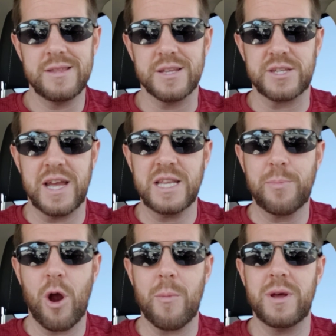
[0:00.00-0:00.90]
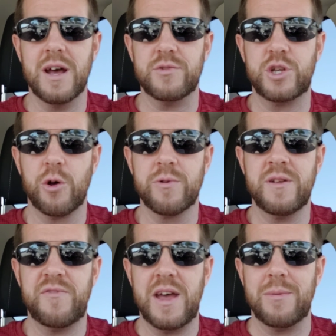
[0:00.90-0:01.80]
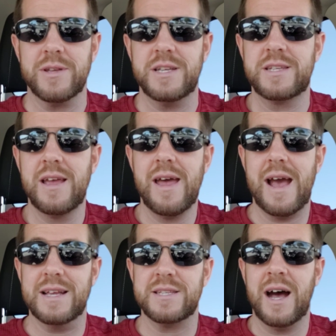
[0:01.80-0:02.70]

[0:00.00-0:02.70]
The State Department of Children and Families had